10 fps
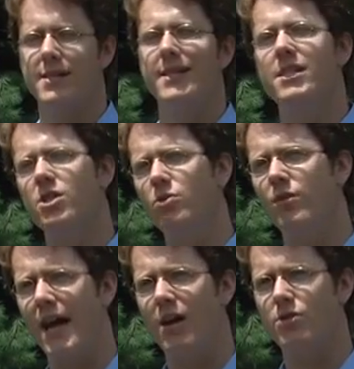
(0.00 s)
Since
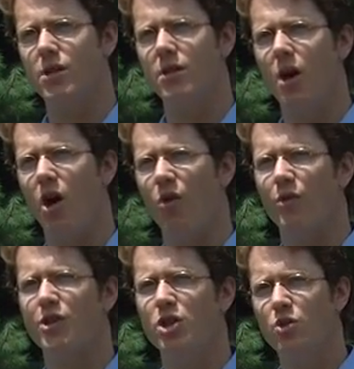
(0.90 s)
2000,
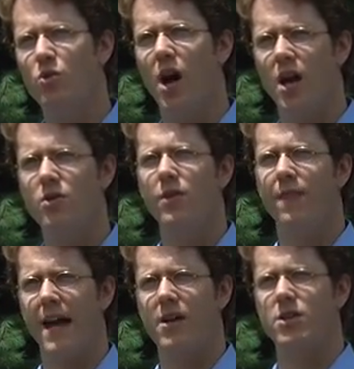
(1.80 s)
over
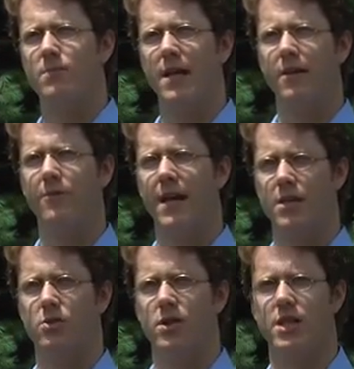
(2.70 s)
200,000
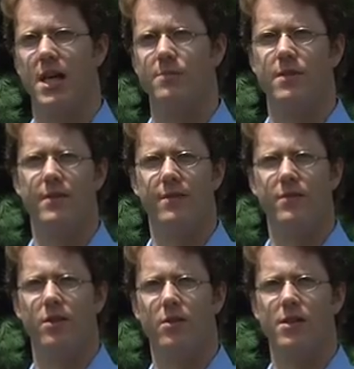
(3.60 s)
manufacturing jobs have
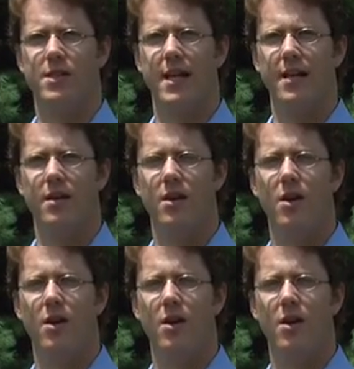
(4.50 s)
left New York State.